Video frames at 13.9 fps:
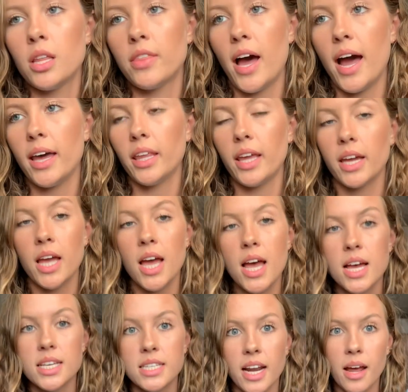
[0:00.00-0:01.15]
that I like
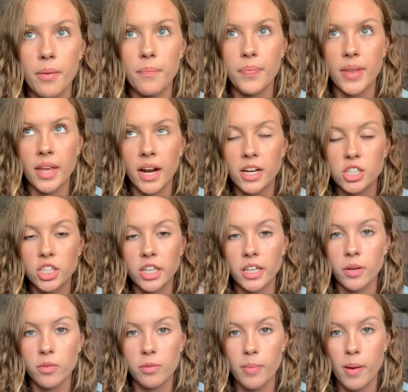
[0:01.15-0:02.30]
set up and I share it
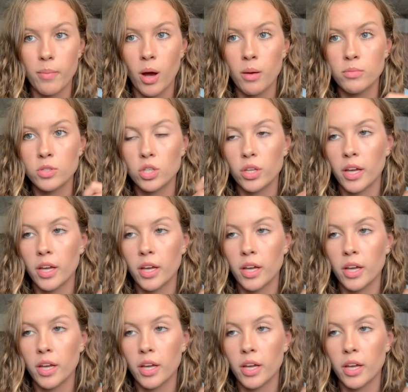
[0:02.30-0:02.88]
like with my mom. So